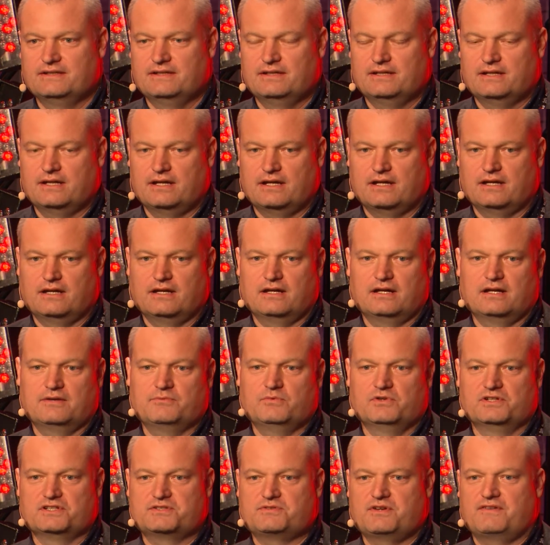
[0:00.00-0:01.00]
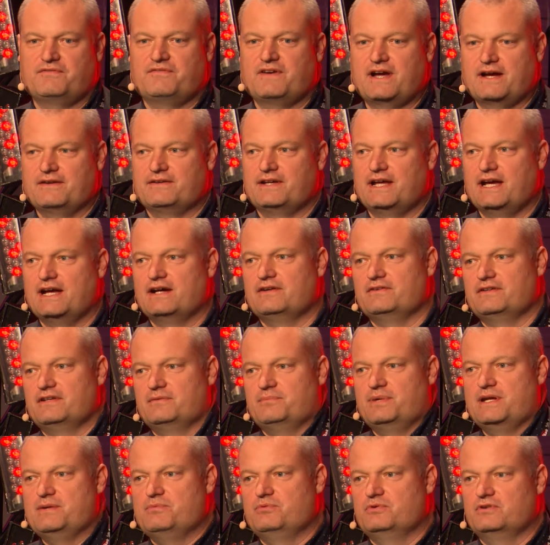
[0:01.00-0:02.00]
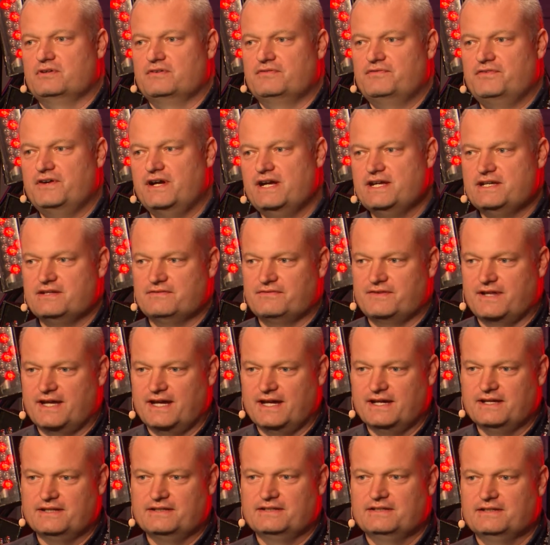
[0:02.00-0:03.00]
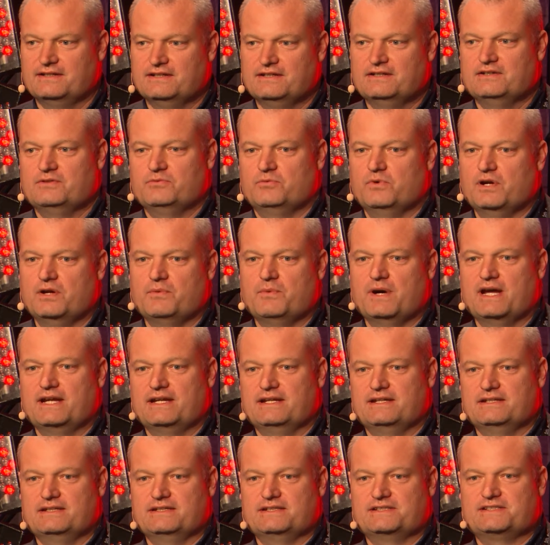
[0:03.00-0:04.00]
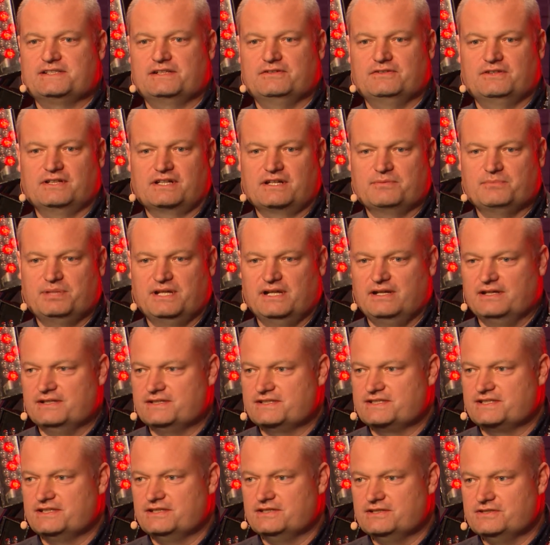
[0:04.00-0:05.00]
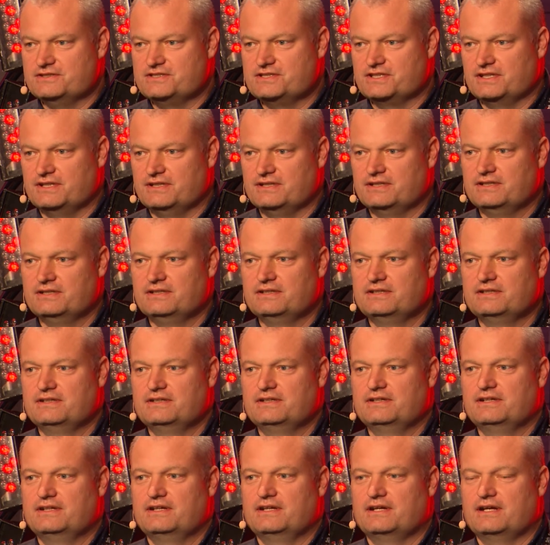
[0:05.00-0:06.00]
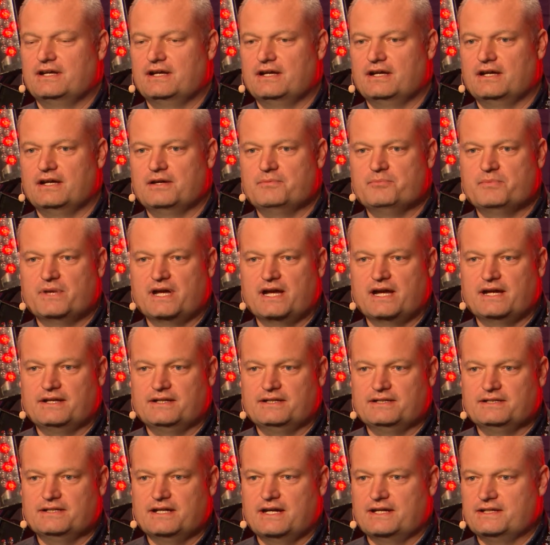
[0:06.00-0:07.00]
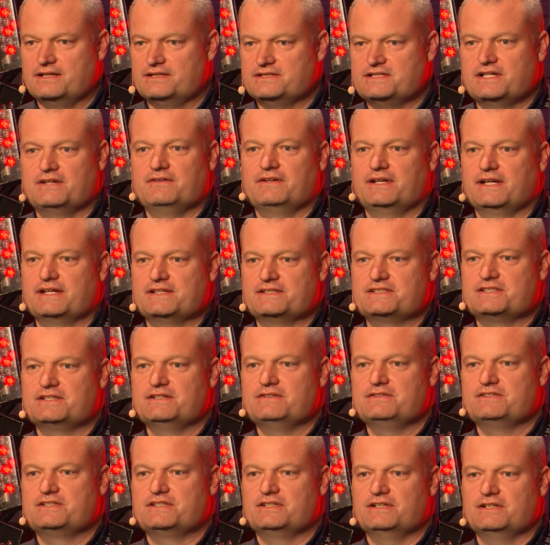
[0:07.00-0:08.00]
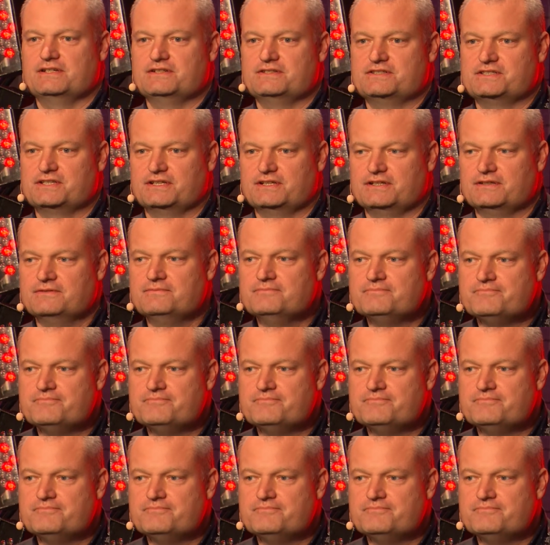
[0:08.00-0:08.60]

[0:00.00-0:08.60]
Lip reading: And once we found out that people were afraid of that, we went in and sold a compliance solution and a don't get sued solution,